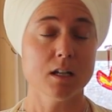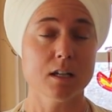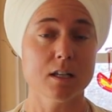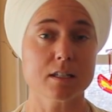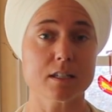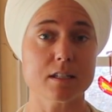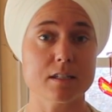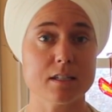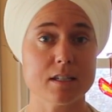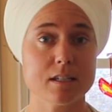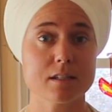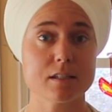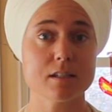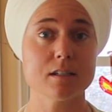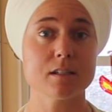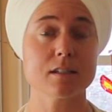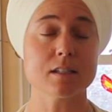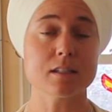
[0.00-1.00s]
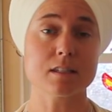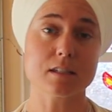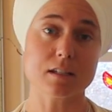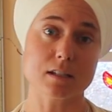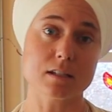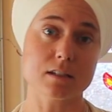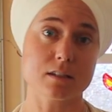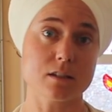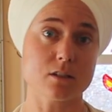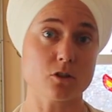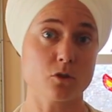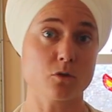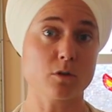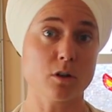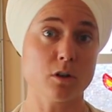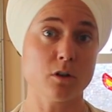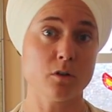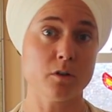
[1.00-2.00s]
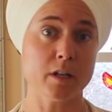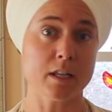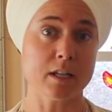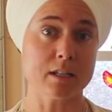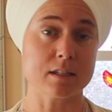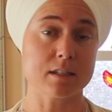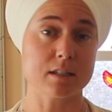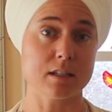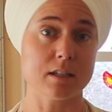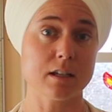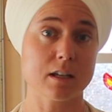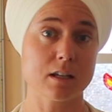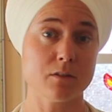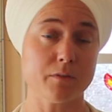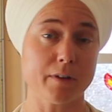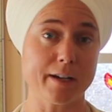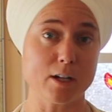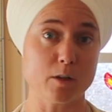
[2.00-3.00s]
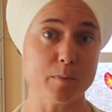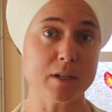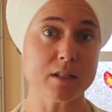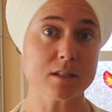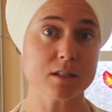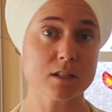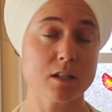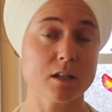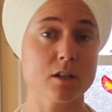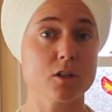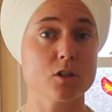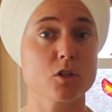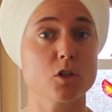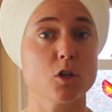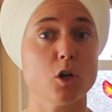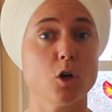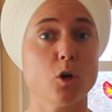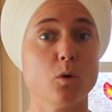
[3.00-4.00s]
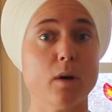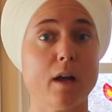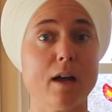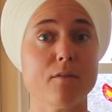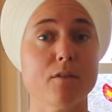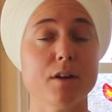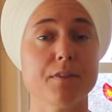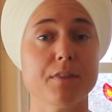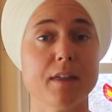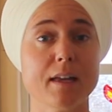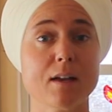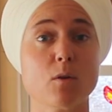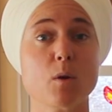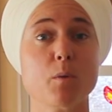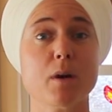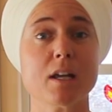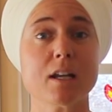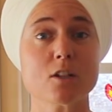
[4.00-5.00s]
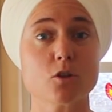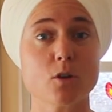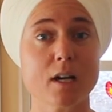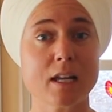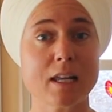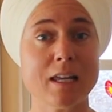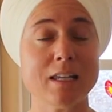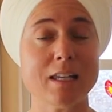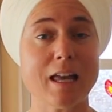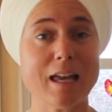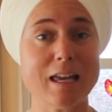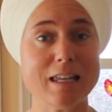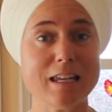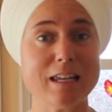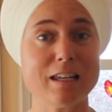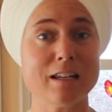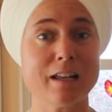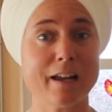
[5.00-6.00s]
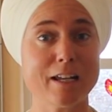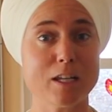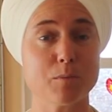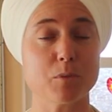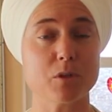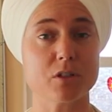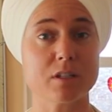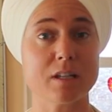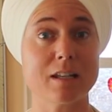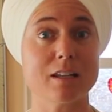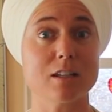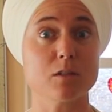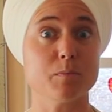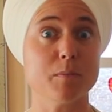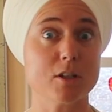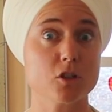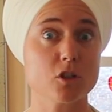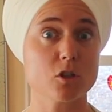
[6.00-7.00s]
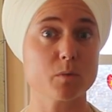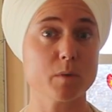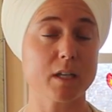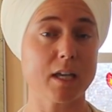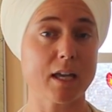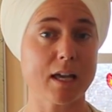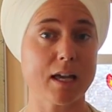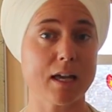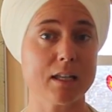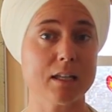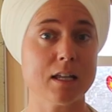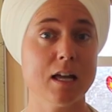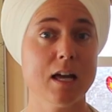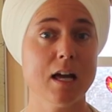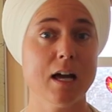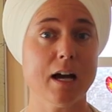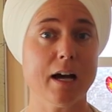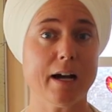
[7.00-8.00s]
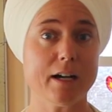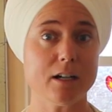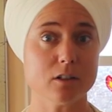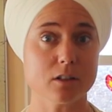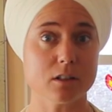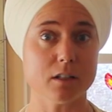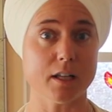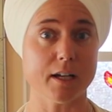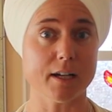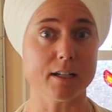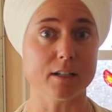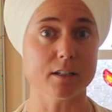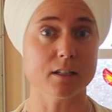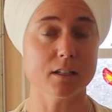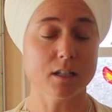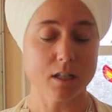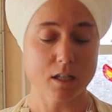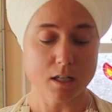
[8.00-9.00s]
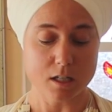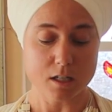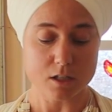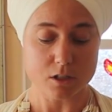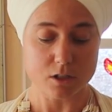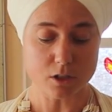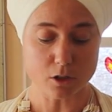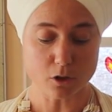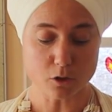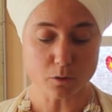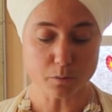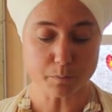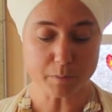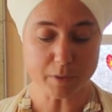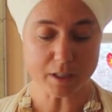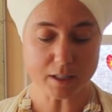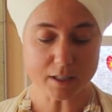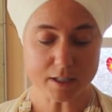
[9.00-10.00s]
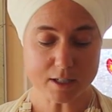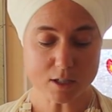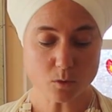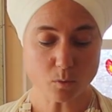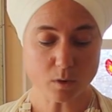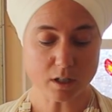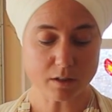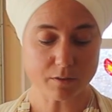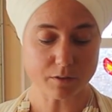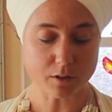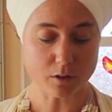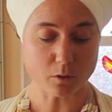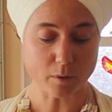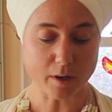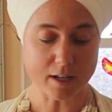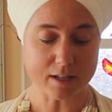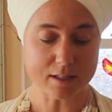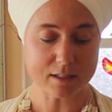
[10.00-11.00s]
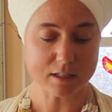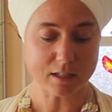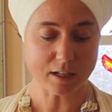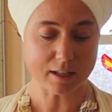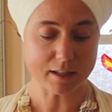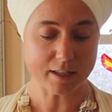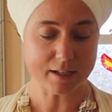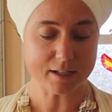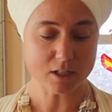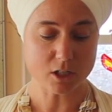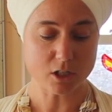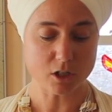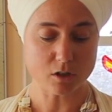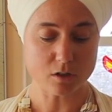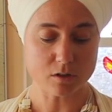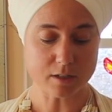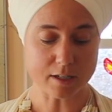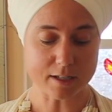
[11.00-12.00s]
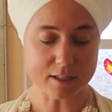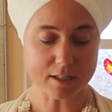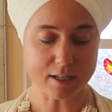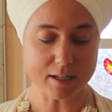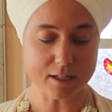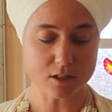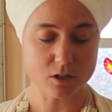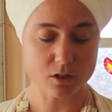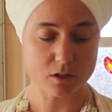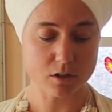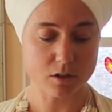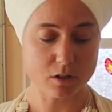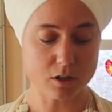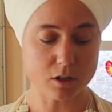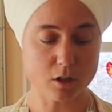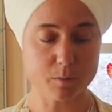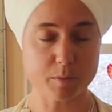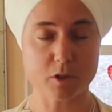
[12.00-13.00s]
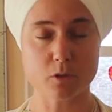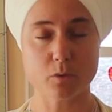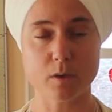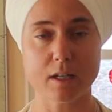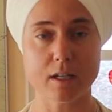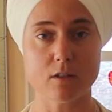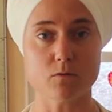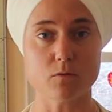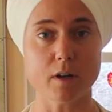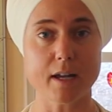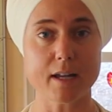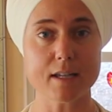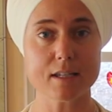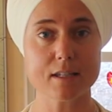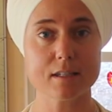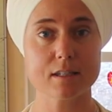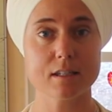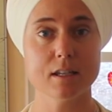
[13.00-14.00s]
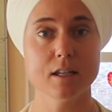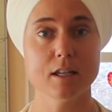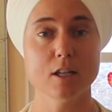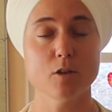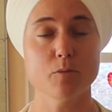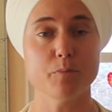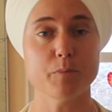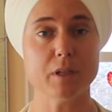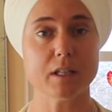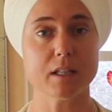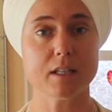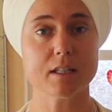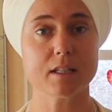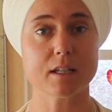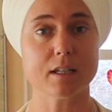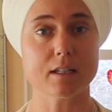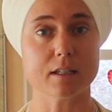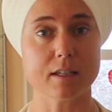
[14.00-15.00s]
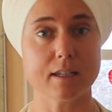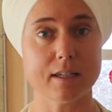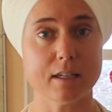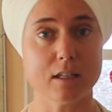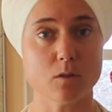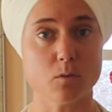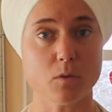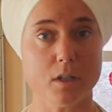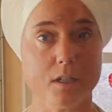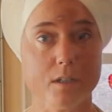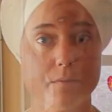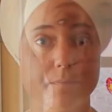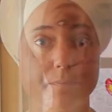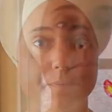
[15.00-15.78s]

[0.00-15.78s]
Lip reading: Diseases and sicknesses grow in acidic environments, so everything we want to try to eat 80 to 90% as much as we can alkaline. So millet is one of the grains that I like to use. I tend to cook between rice, millet, and quinoa.